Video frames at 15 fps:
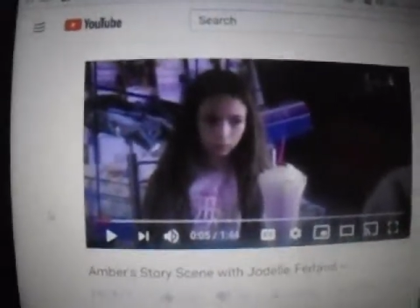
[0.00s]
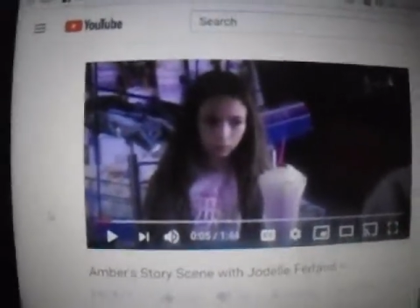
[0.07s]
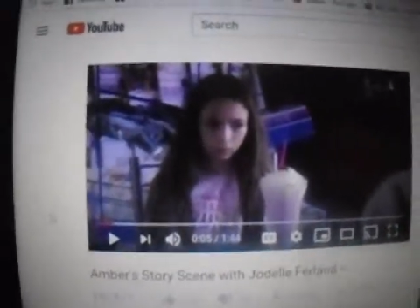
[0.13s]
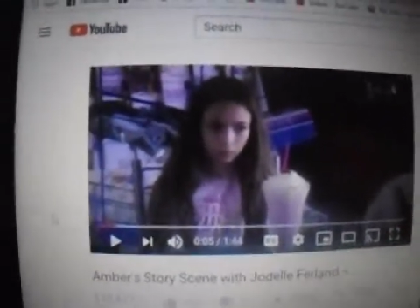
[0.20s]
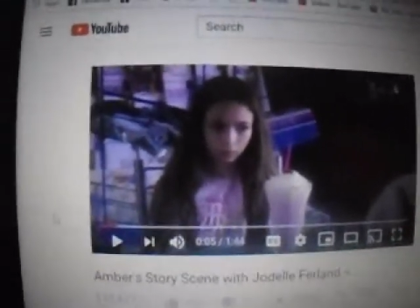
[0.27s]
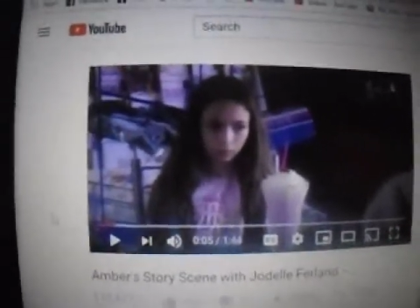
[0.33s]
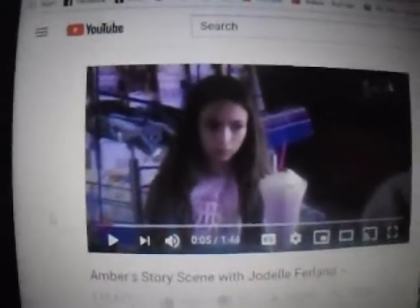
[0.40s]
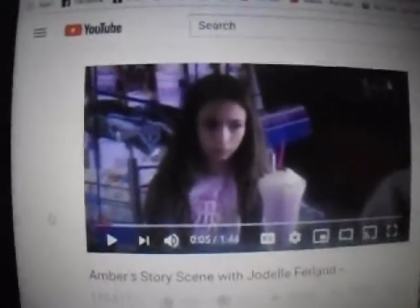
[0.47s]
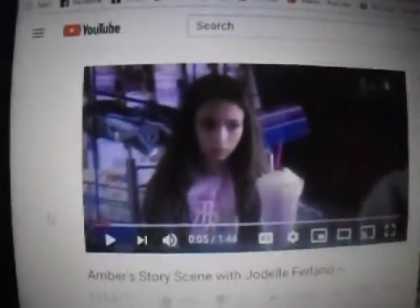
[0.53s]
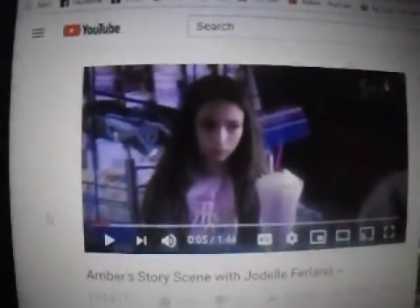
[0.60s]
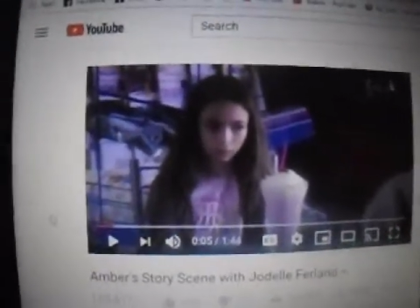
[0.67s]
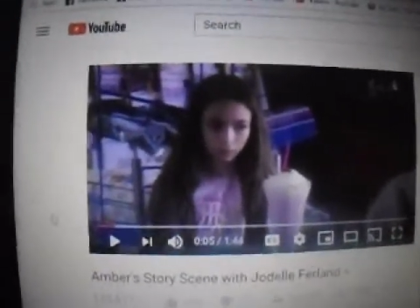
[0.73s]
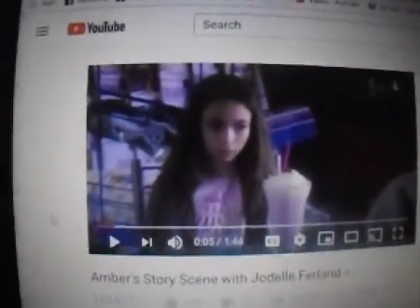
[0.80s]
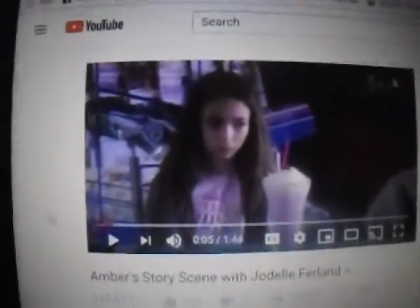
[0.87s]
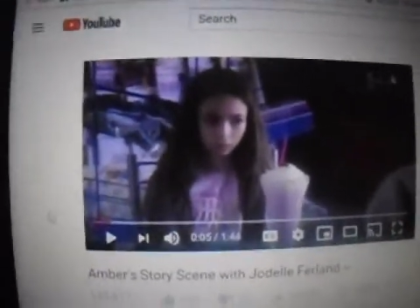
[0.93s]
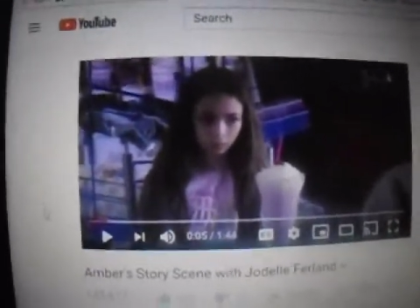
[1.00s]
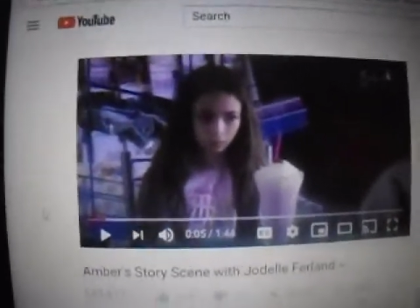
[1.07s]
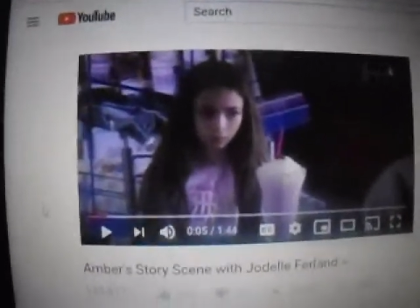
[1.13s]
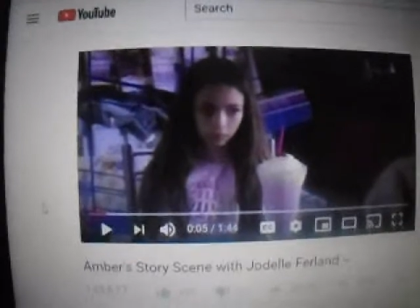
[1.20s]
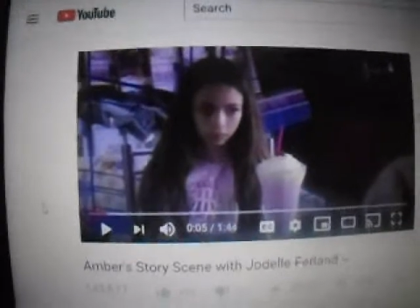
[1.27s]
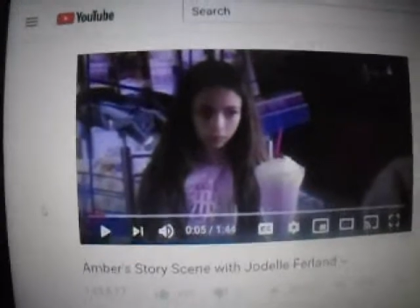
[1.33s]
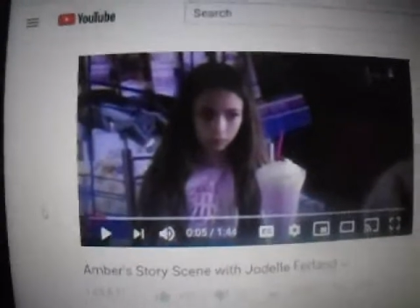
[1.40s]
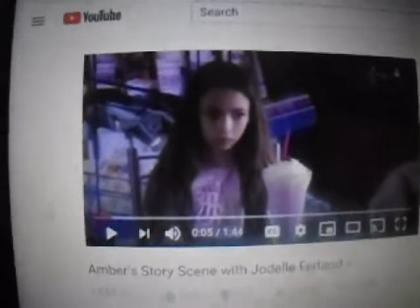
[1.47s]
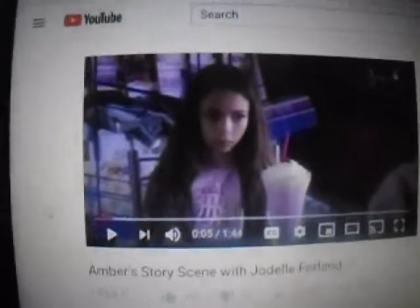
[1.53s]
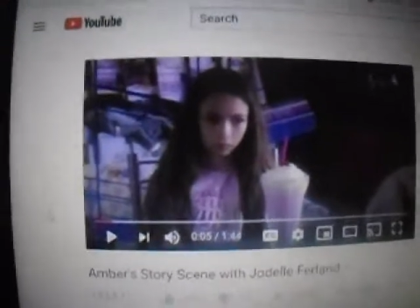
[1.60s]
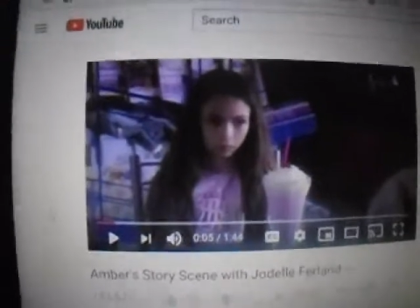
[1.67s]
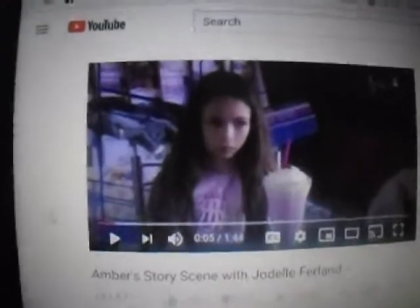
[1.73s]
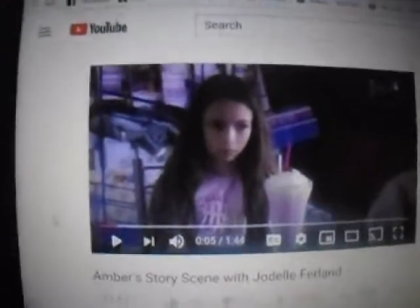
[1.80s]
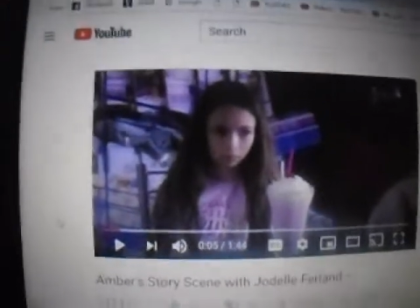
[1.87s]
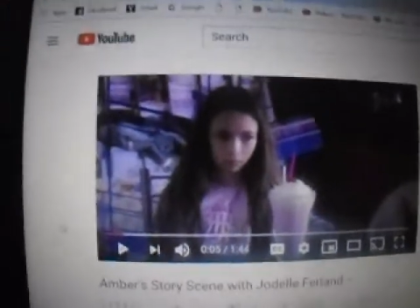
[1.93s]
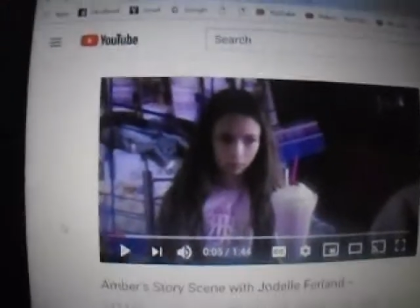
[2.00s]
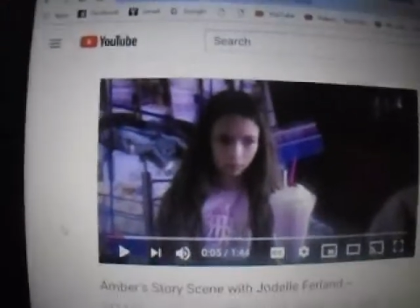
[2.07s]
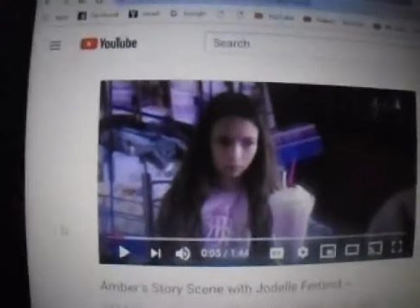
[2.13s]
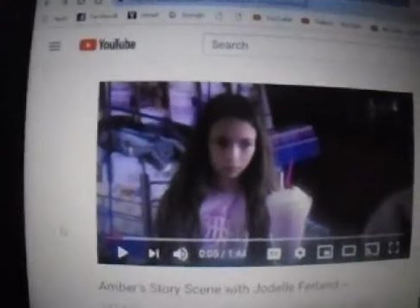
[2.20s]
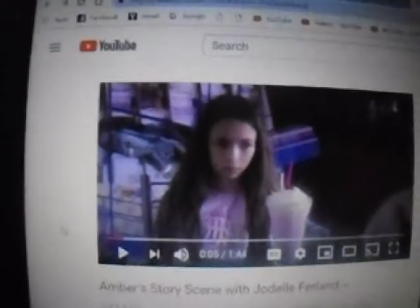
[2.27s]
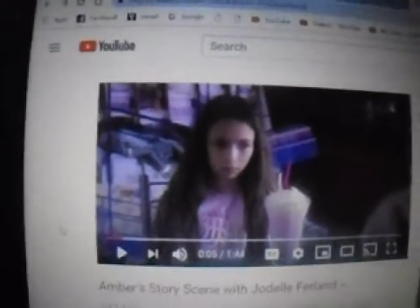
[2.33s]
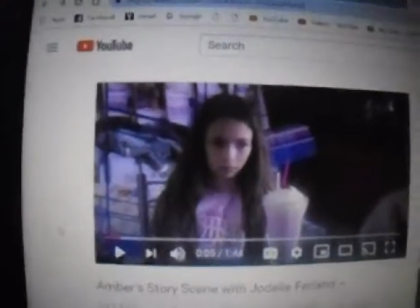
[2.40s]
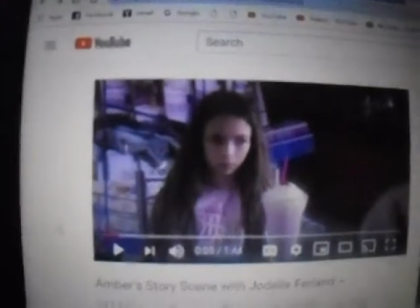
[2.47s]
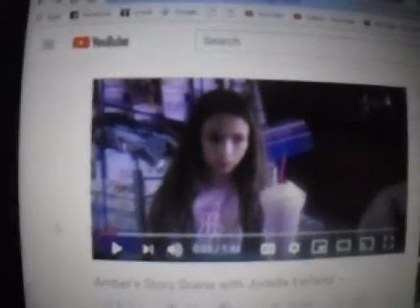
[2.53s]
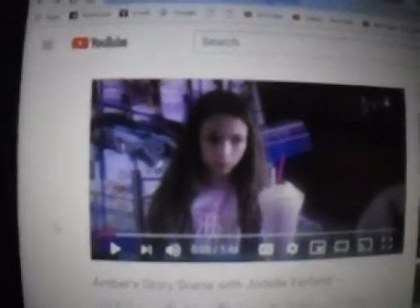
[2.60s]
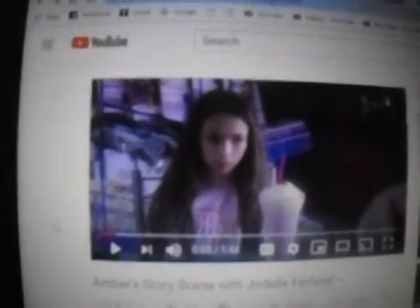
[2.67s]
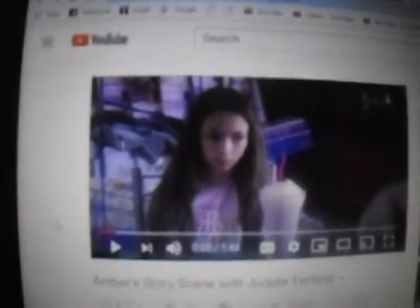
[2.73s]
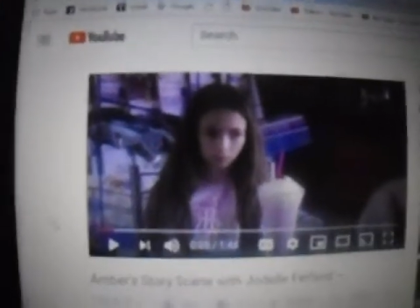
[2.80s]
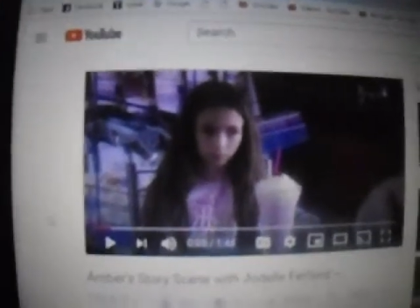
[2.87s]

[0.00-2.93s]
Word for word: that since it's called the Amber story, they think this little girl's